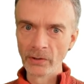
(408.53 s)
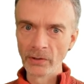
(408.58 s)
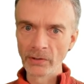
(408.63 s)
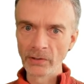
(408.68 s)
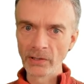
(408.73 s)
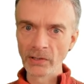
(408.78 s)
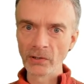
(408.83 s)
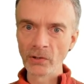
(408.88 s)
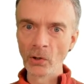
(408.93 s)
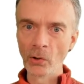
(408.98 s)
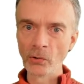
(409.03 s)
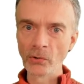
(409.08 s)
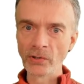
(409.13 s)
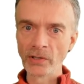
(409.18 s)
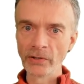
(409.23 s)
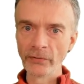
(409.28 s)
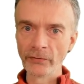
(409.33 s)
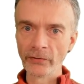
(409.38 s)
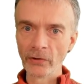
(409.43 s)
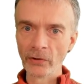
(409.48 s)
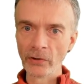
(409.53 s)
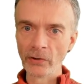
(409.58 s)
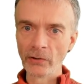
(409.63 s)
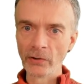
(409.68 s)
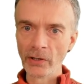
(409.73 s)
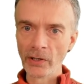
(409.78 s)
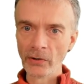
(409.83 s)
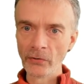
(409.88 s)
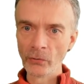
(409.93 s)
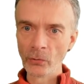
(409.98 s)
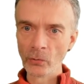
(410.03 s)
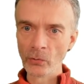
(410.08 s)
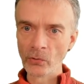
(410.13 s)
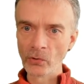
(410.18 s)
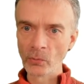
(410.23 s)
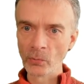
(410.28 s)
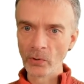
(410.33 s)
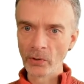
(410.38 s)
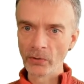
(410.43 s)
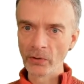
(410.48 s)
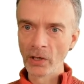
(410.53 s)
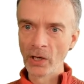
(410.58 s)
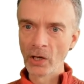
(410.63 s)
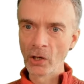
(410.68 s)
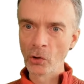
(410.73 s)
did not differ in those with